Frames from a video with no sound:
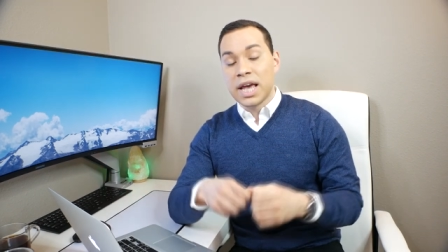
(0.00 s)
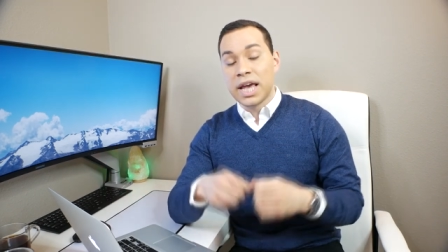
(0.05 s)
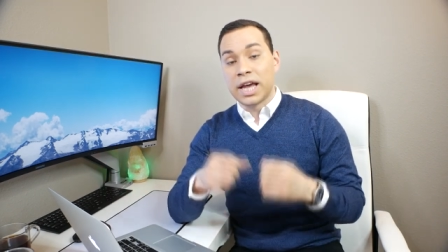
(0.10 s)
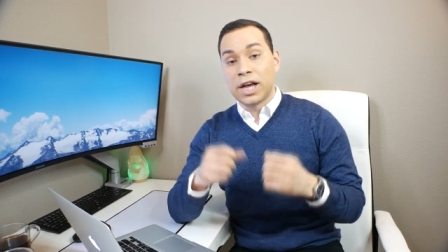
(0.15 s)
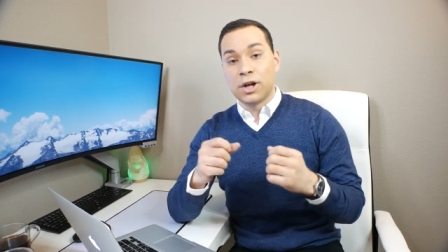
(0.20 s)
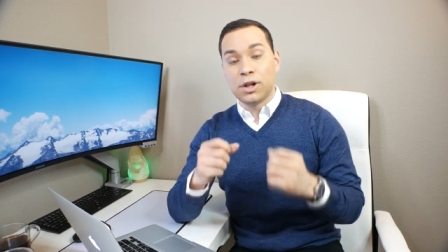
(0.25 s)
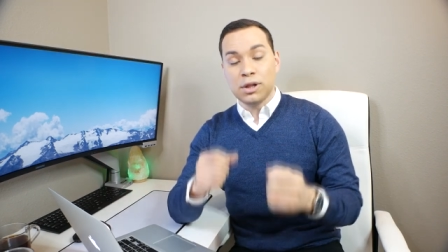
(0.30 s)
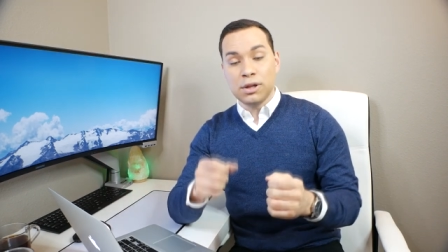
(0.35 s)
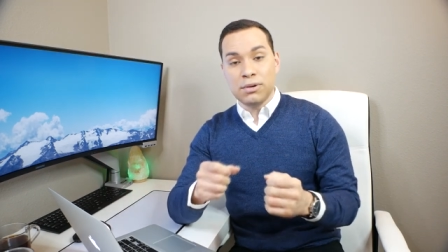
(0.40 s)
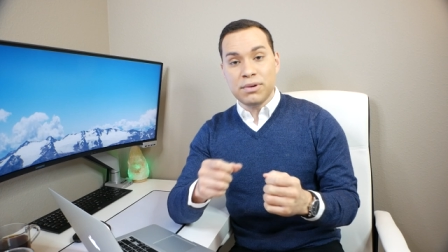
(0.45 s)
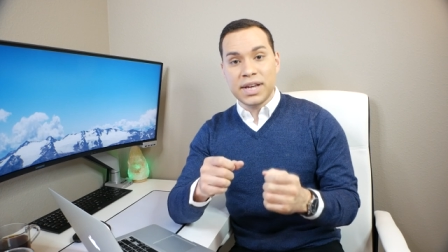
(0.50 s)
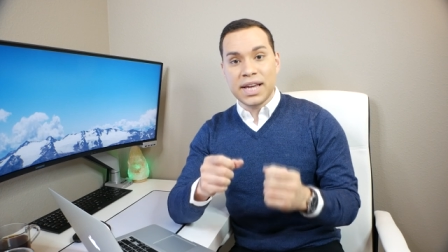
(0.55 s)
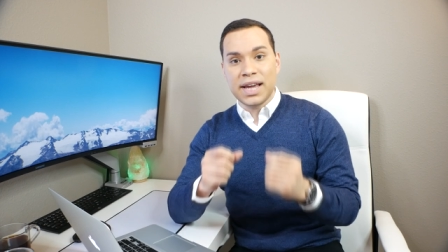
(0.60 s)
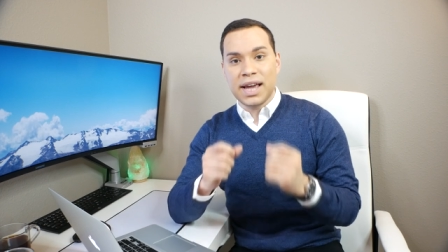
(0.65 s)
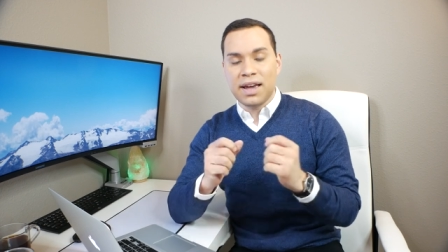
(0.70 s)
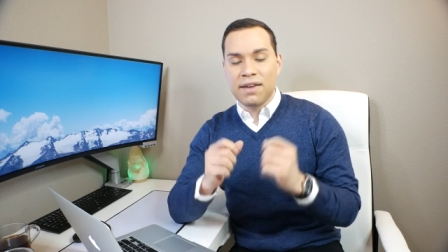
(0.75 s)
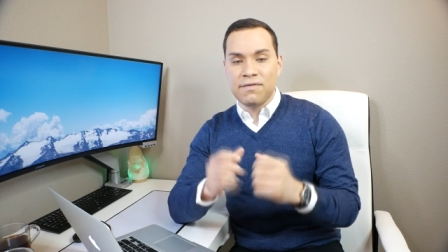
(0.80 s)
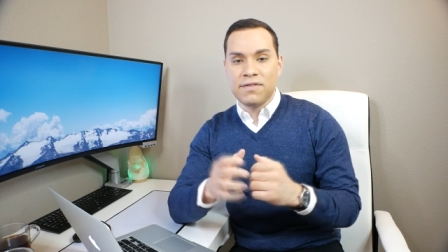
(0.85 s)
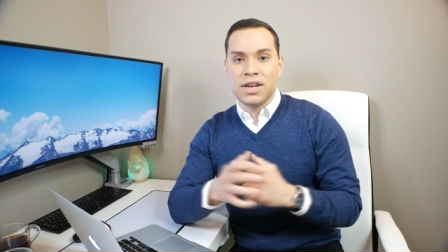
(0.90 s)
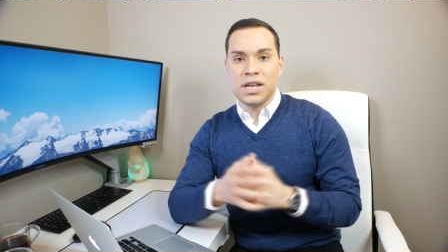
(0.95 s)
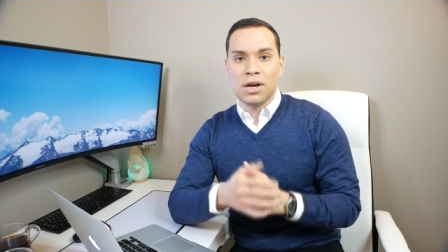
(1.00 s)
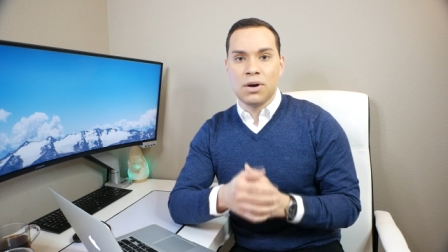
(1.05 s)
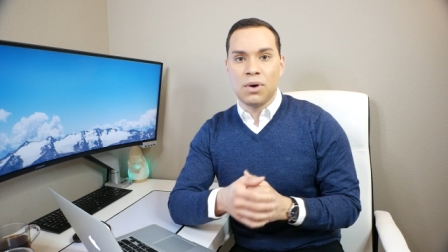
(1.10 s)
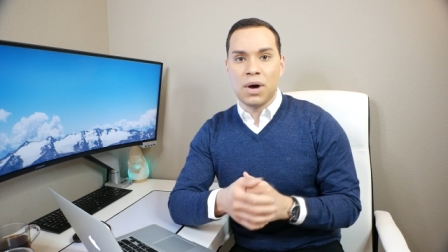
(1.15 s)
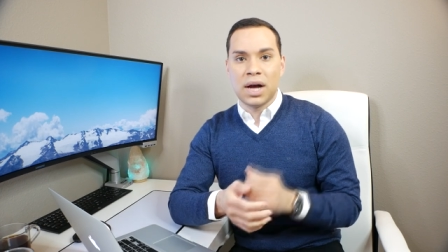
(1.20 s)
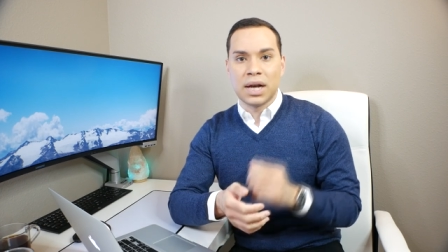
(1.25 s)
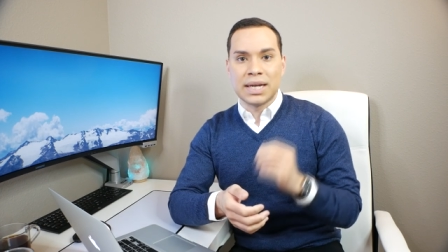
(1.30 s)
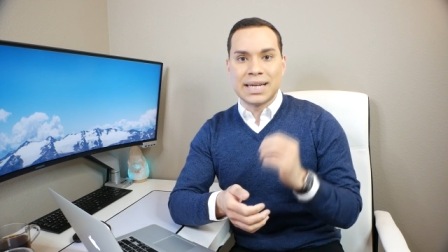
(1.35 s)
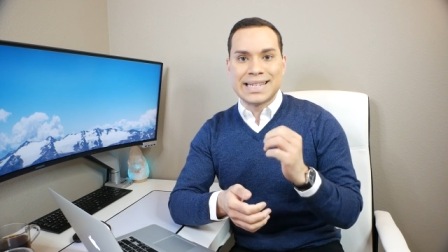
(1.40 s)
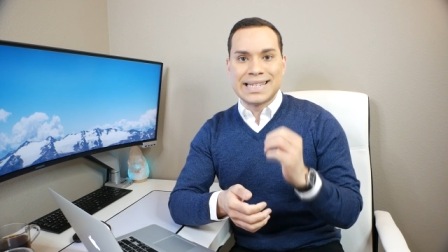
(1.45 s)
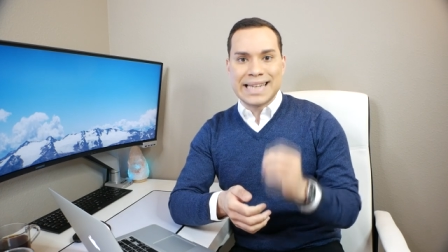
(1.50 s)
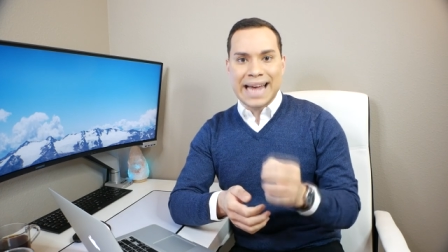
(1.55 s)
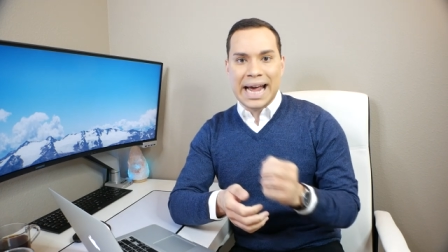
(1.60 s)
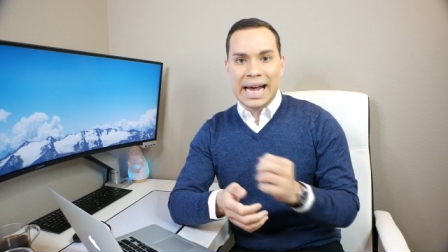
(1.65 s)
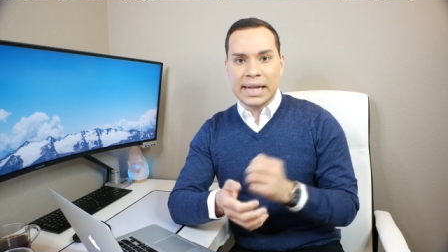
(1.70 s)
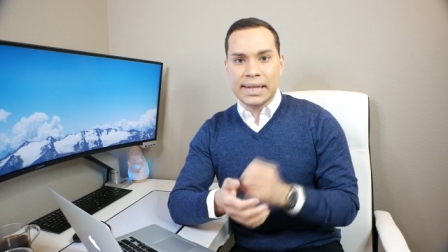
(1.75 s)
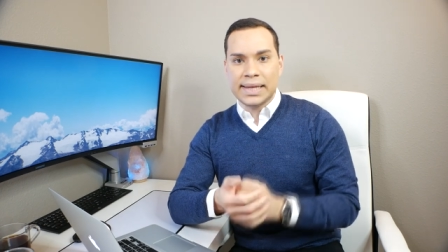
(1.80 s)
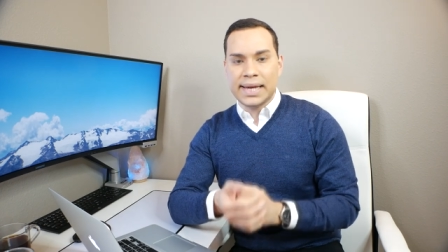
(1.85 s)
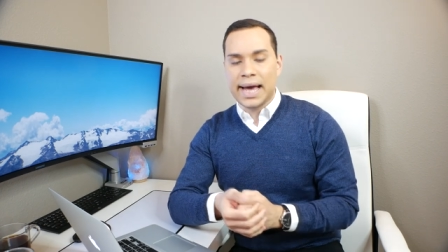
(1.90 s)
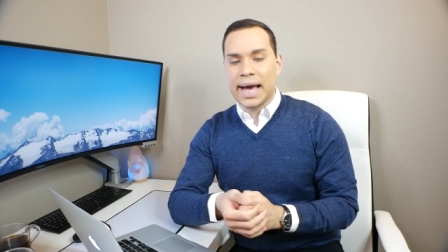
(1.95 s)
including a video on
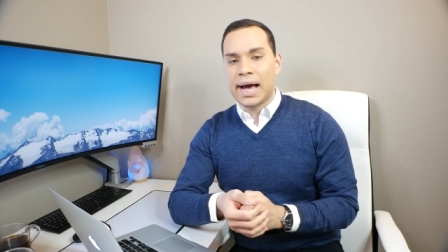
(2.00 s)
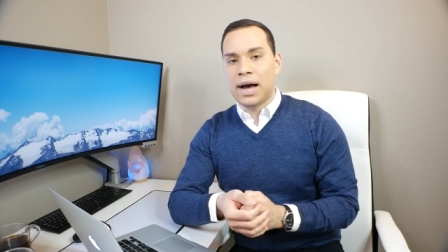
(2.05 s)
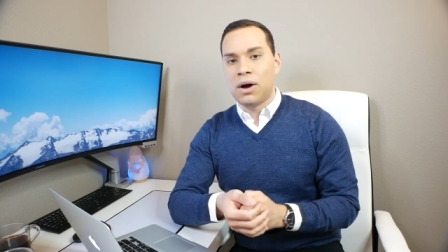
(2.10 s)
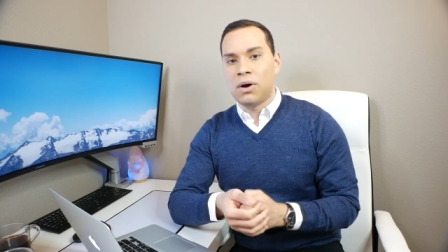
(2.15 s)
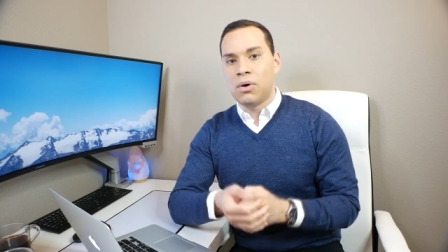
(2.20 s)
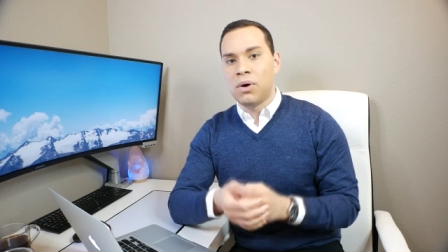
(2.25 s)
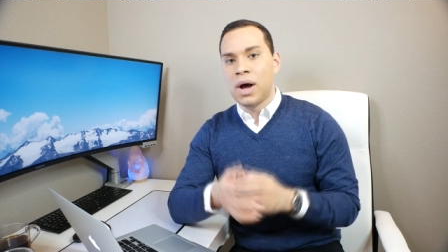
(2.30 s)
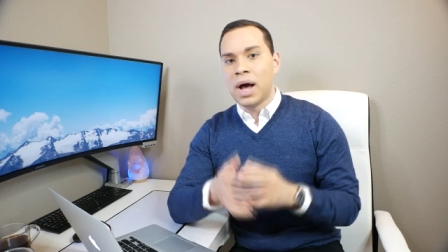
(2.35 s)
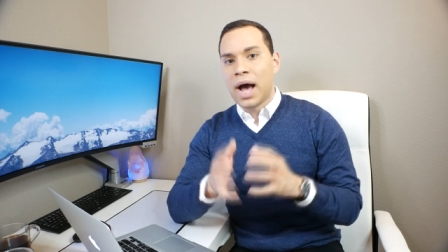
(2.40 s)
exactly how